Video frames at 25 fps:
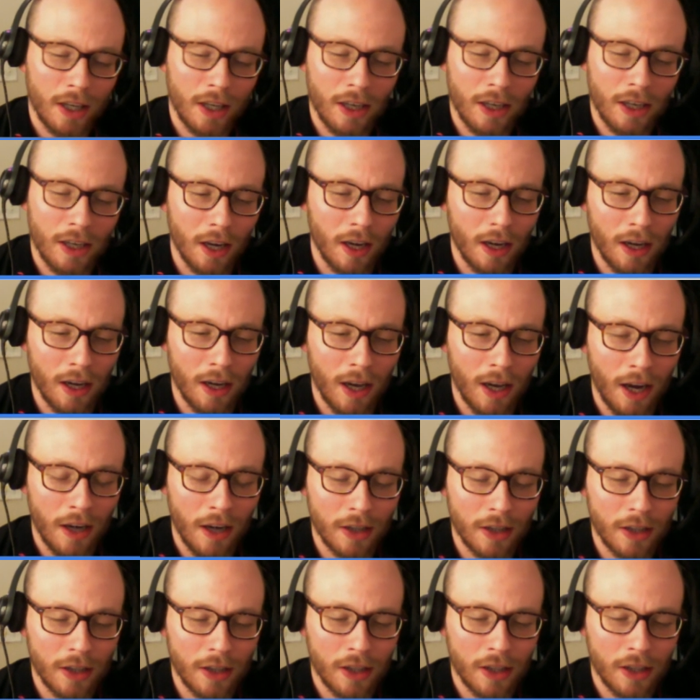
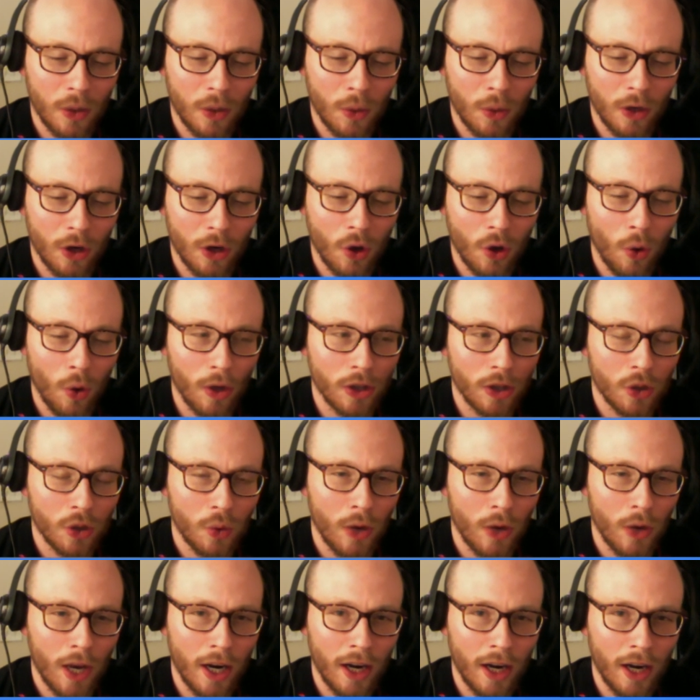we're going to
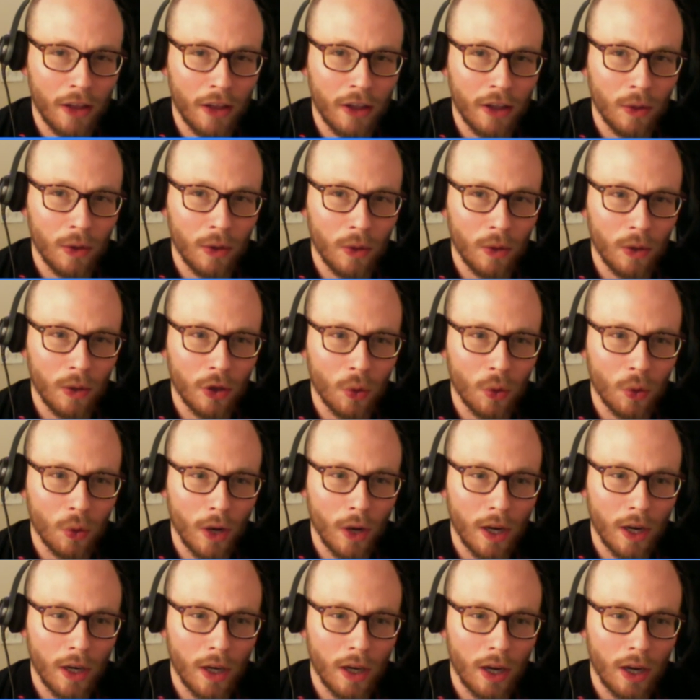win, and I think we're going to
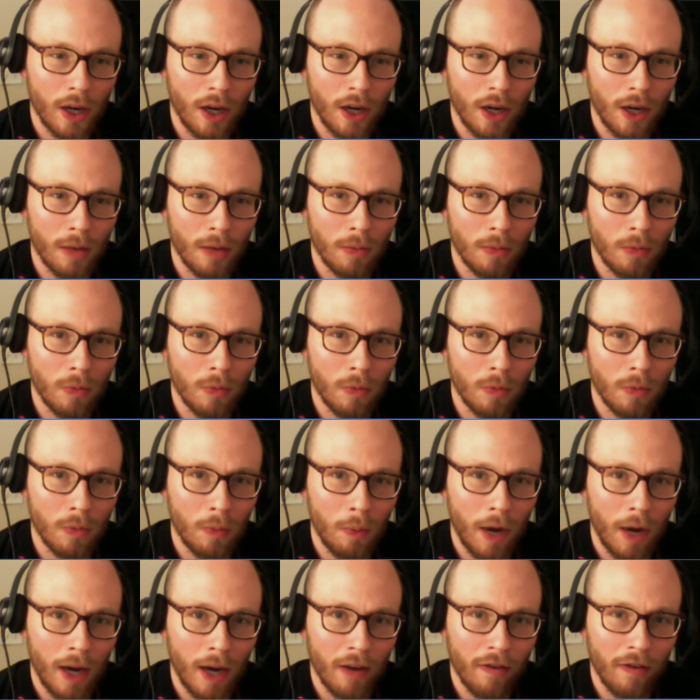win
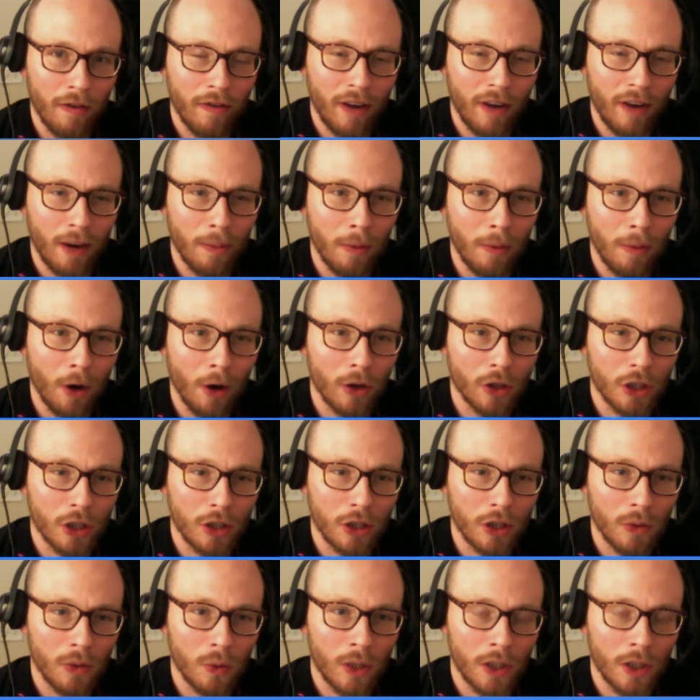by a fair
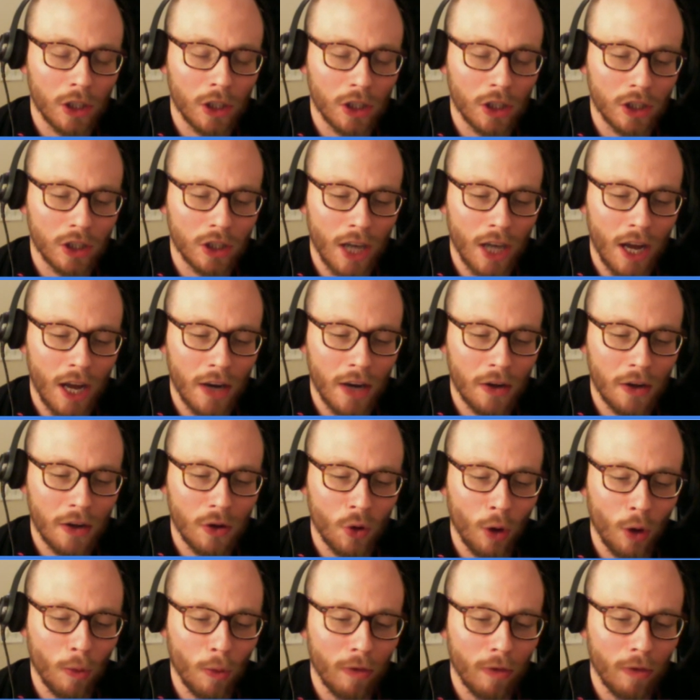margin, which is not
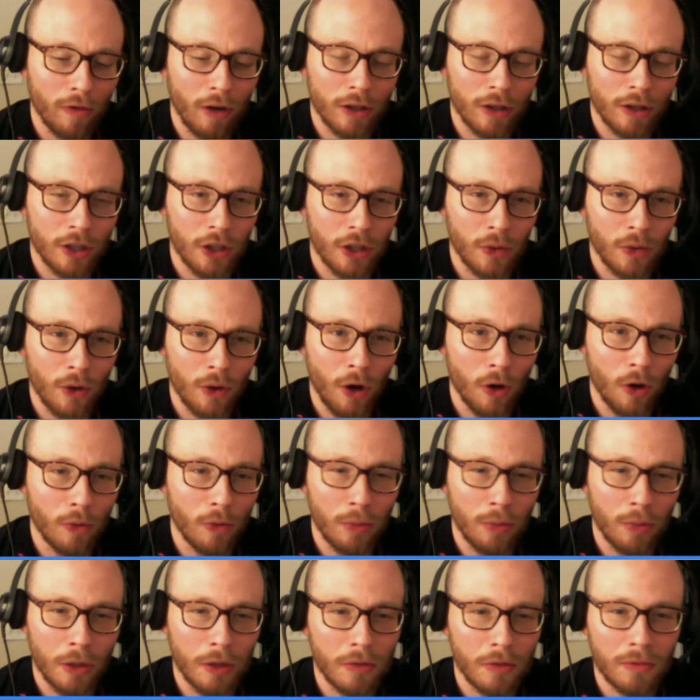normal for us on the road.
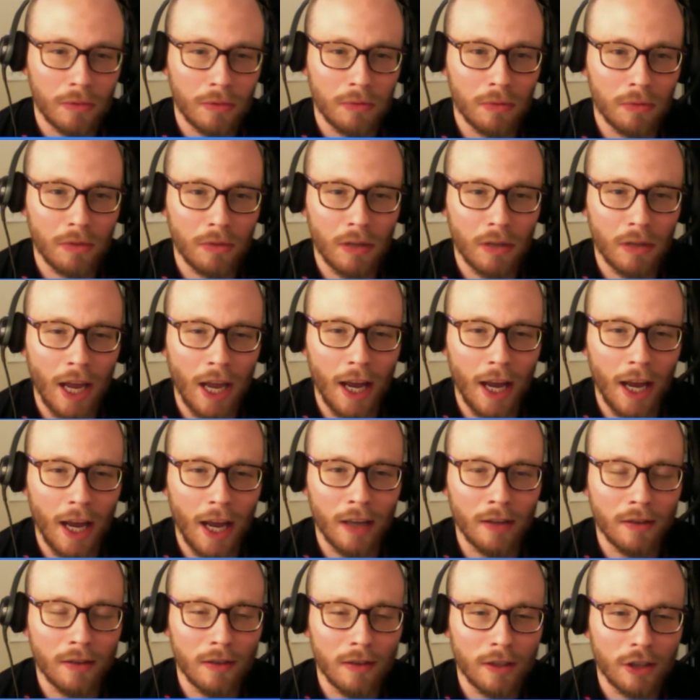But
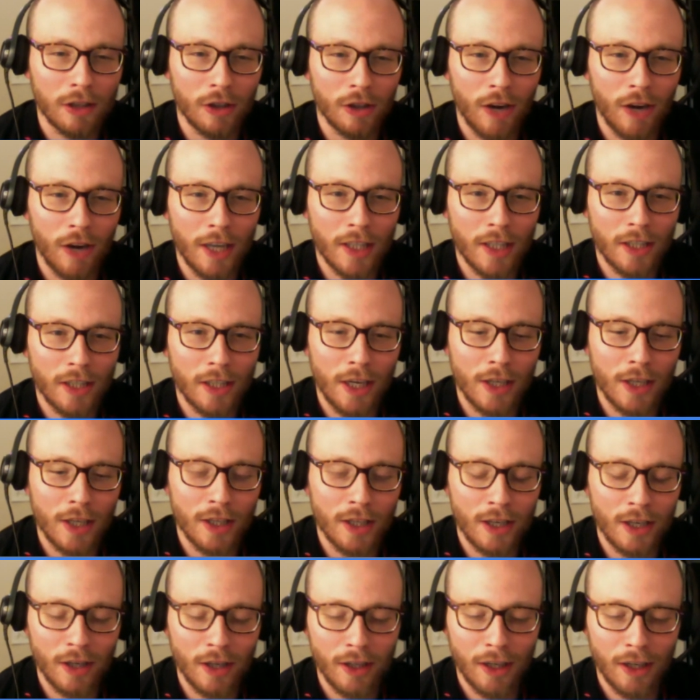hey, it's a crazy
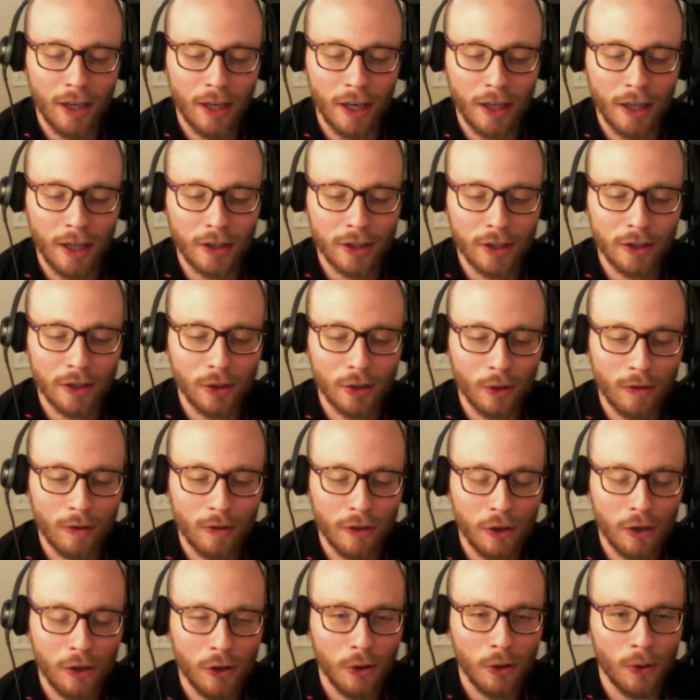season, and it's sort of a
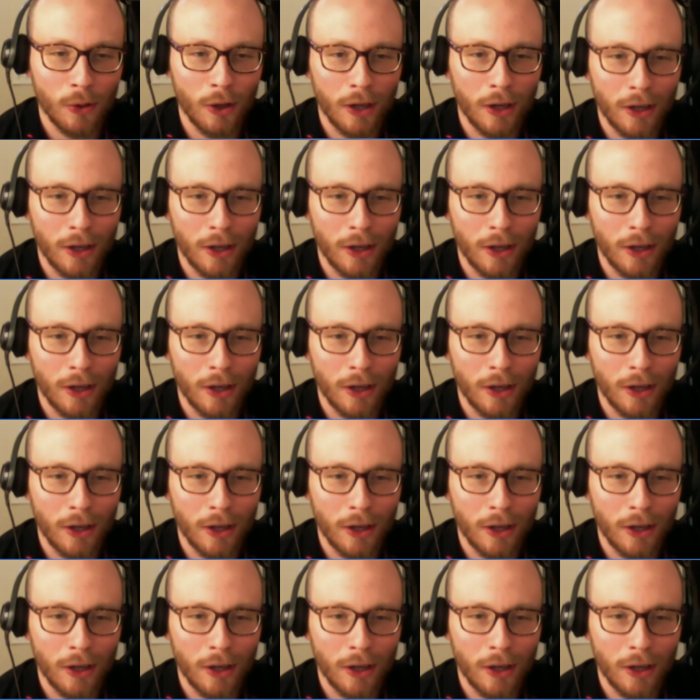new